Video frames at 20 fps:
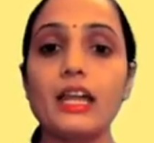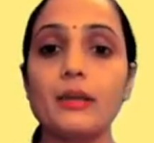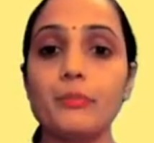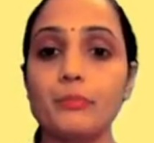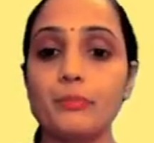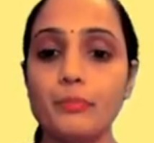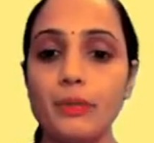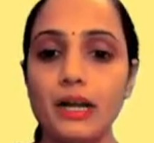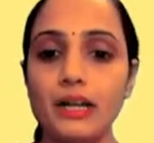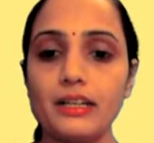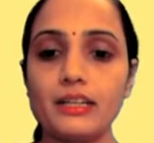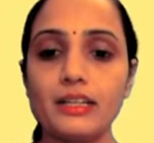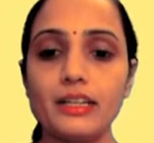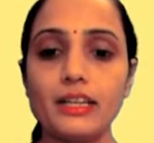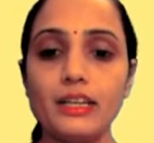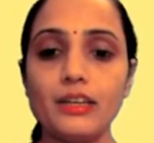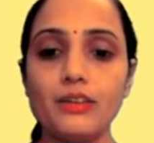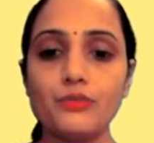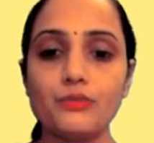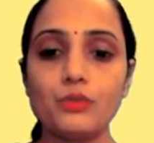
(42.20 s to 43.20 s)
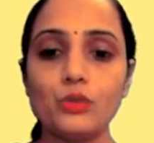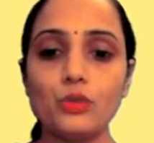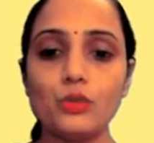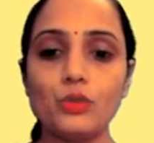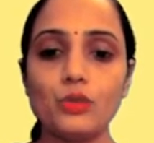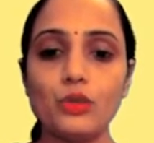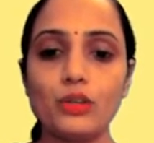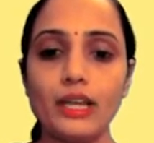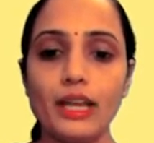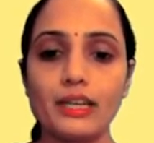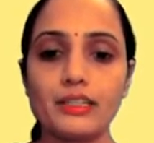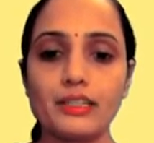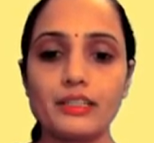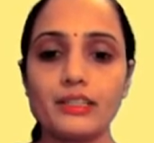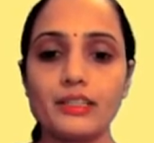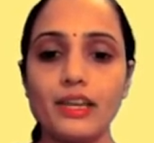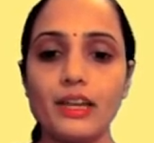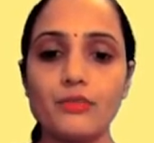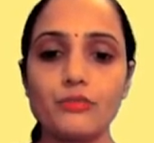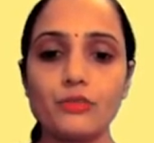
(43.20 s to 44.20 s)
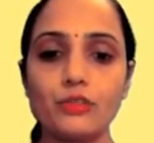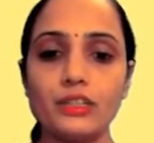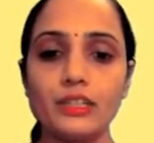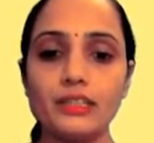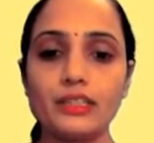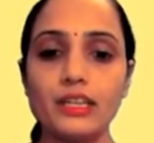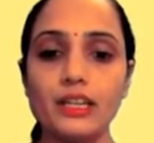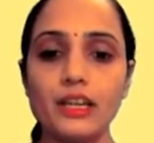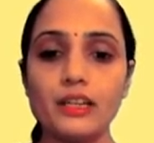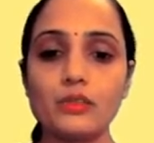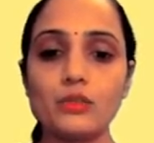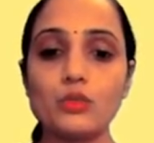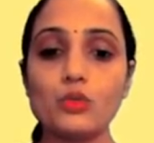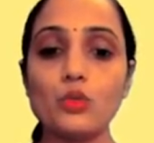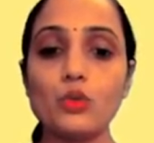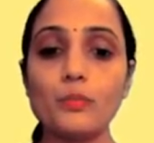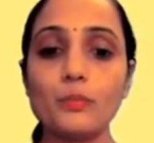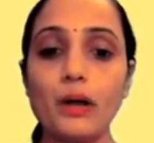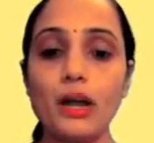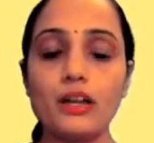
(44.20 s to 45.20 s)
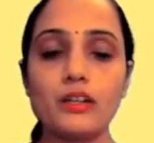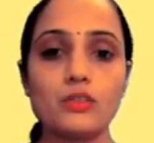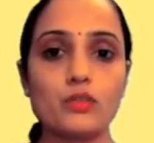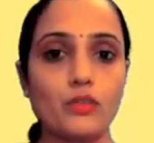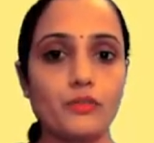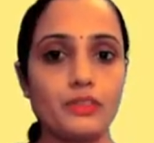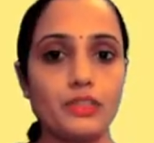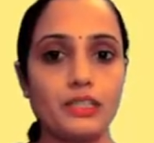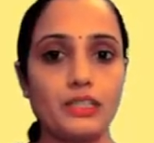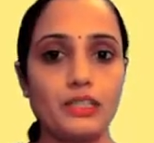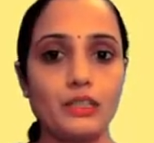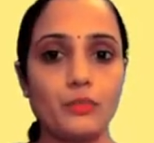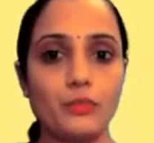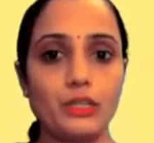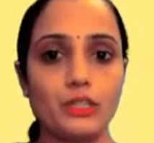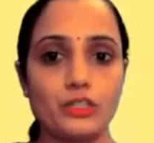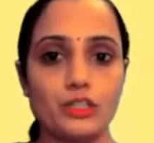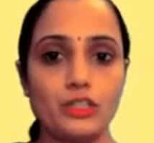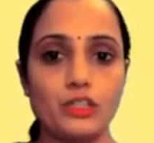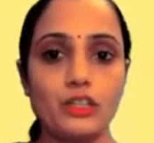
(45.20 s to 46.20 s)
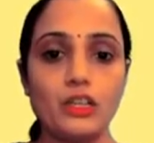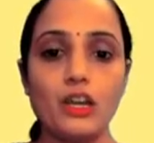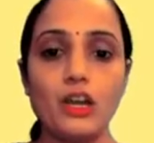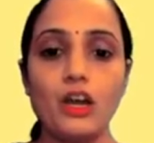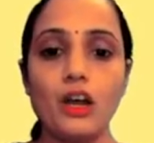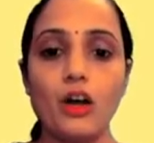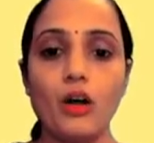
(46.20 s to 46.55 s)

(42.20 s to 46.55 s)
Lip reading: But if you look at it carefully, there are two parts of the equation.